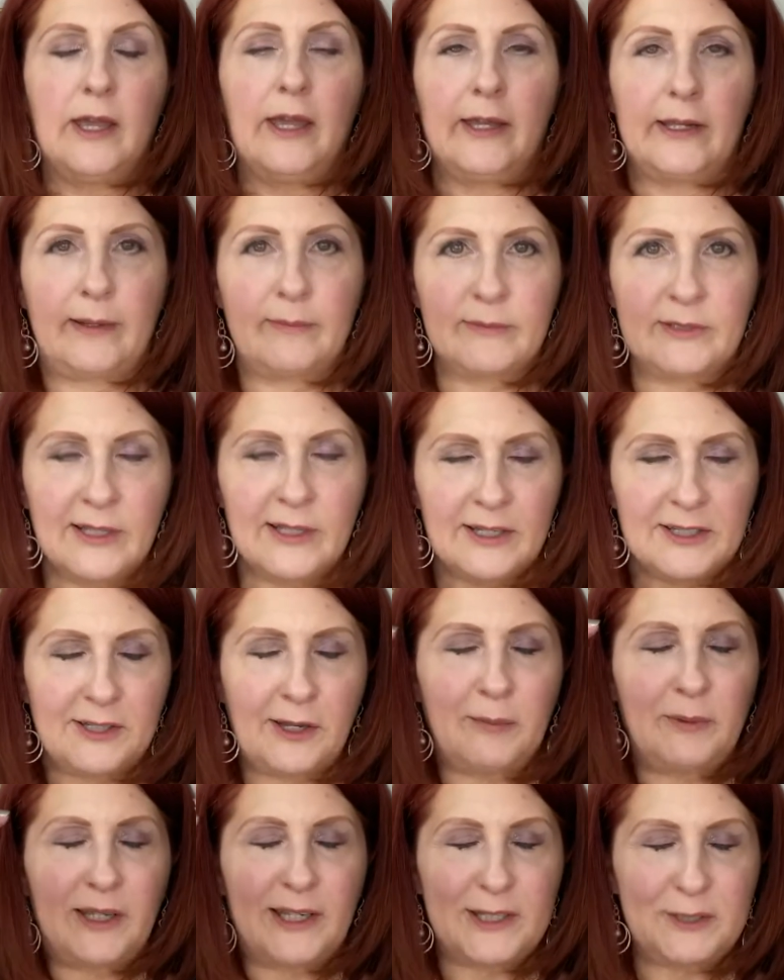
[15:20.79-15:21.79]
And I'm
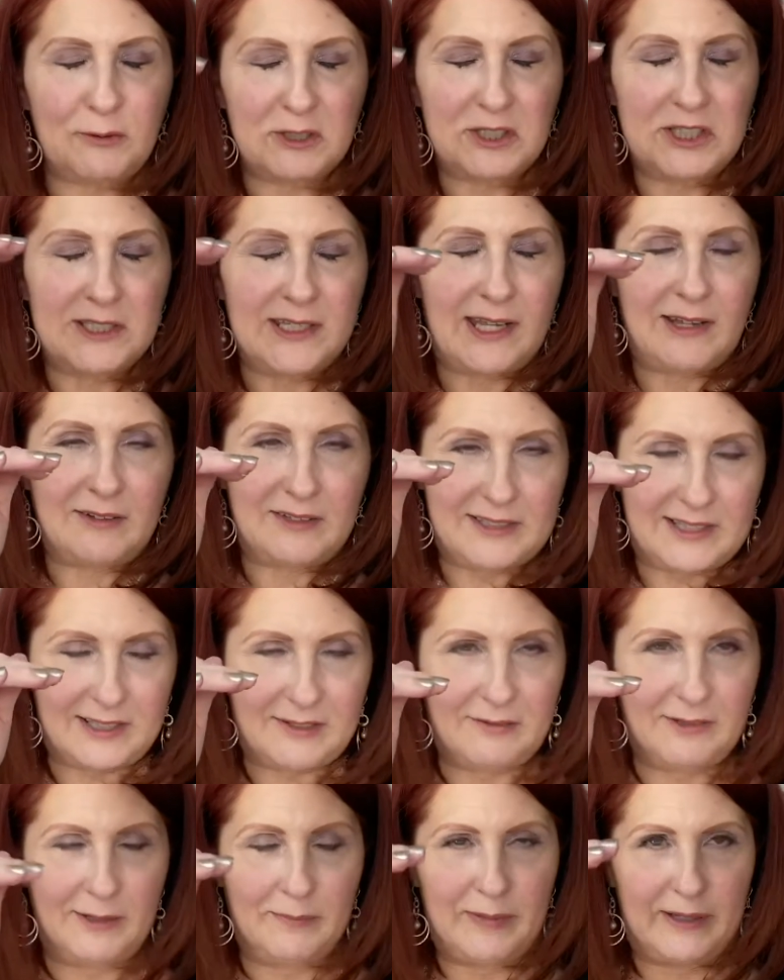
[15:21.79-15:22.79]
kind of squishing down because I
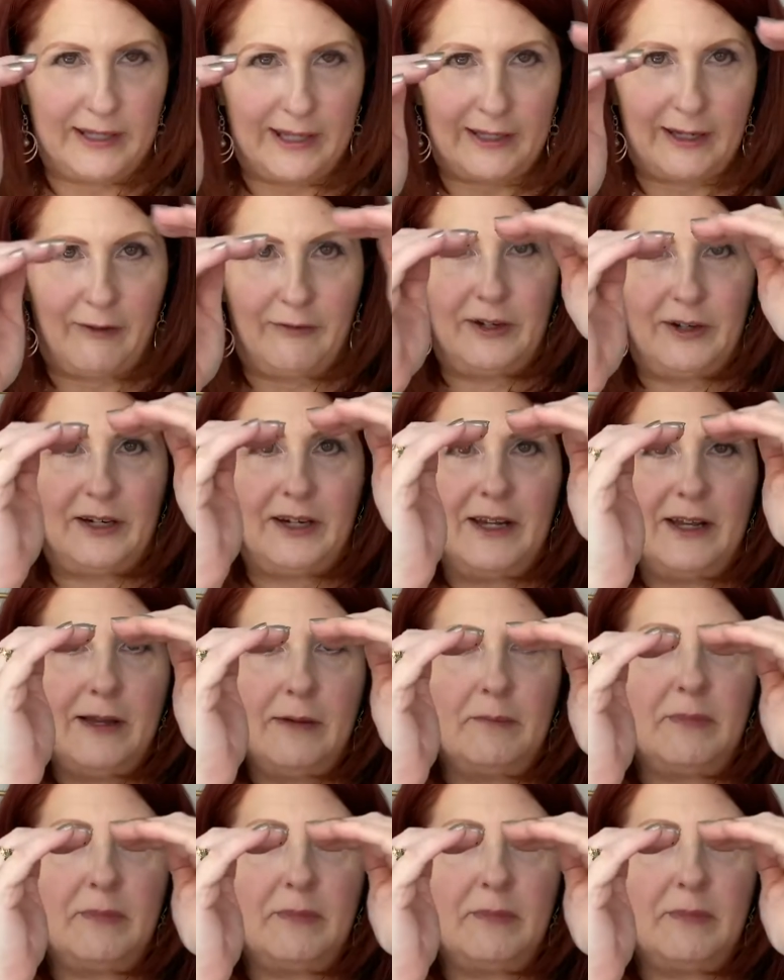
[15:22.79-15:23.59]
don't want it to be cut off here,